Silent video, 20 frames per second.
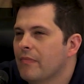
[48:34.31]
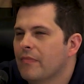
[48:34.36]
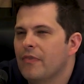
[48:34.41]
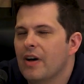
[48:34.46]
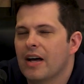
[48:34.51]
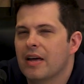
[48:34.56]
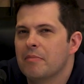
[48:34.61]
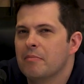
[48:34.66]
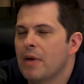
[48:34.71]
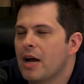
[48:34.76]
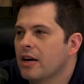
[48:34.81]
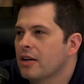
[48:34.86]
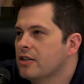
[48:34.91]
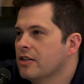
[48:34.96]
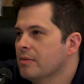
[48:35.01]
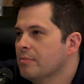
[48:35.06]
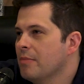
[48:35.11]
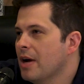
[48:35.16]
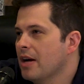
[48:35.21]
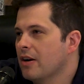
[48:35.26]
fucking
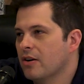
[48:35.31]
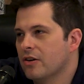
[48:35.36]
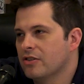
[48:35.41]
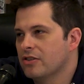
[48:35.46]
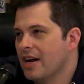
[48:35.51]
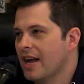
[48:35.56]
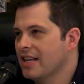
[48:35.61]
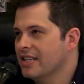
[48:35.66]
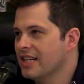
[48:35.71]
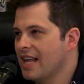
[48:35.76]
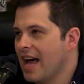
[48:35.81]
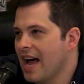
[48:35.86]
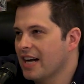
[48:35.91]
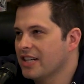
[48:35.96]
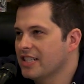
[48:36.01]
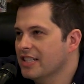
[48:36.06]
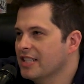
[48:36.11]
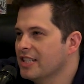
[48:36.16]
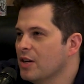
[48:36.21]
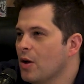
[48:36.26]

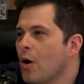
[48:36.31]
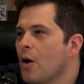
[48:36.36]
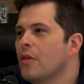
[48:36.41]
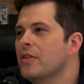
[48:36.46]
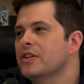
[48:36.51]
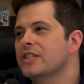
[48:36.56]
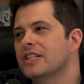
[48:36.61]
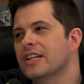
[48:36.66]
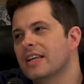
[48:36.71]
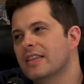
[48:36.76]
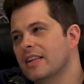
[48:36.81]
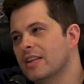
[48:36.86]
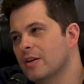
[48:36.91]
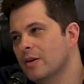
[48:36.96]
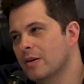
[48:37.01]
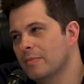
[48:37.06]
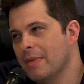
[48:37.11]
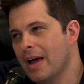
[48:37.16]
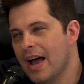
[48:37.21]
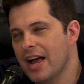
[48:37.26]
microtransactions and all the shit that
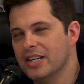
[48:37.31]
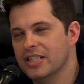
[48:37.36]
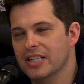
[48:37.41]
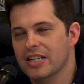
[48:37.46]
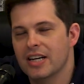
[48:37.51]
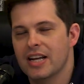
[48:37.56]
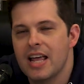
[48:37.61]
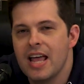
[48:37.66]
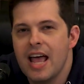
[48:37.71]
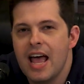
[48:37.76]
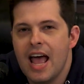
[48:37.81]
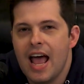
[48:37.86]
you'd imagine.